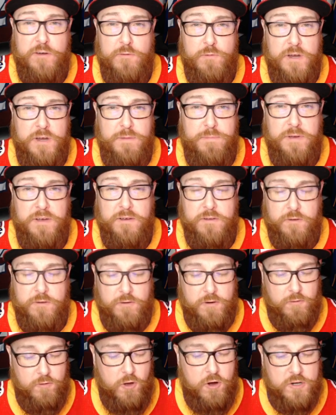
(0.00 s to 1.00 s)
rebuild or
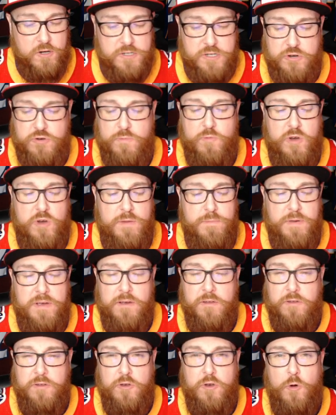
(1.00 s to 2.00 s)
a long-term
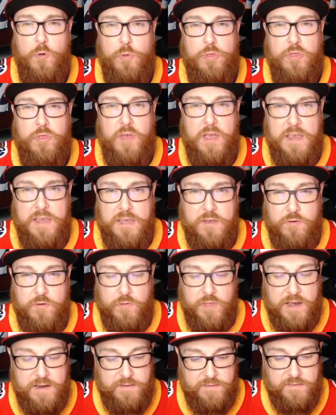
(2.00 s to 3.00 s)
rebuild? No, thank you.
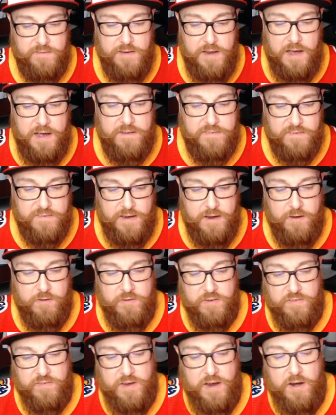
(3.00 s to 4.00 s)
That does not sound
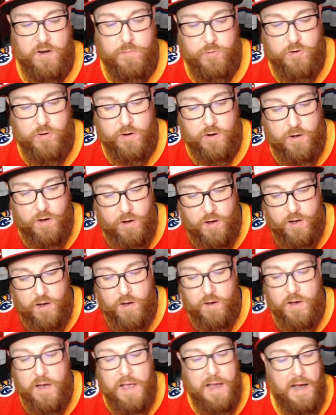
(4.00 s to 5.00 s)
desirable at
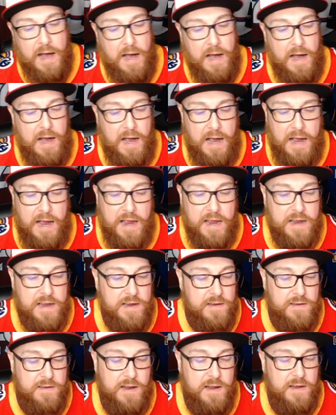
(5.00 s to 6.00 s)
all.
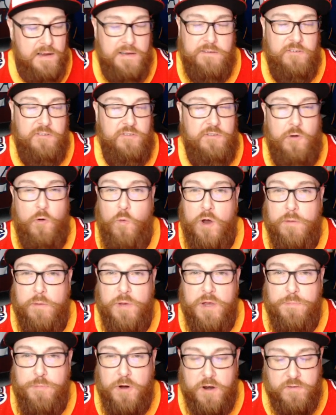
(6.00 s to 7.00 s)
I just don't want to be
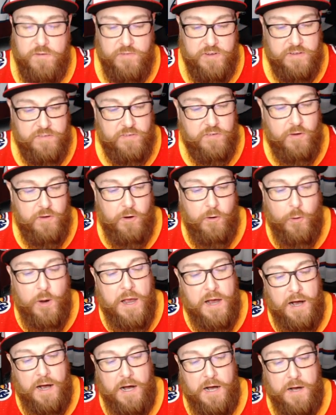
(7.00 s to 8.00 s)
a part of it. So
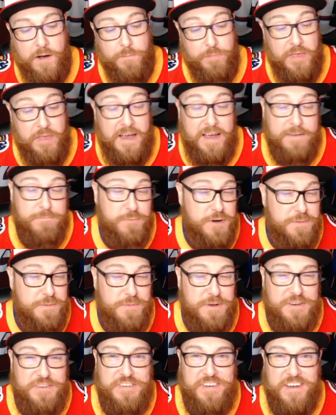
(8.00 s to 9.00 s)
that pretty
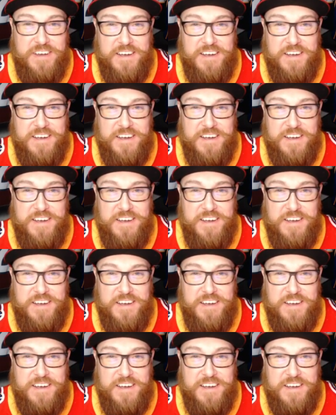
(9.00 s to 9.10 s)
much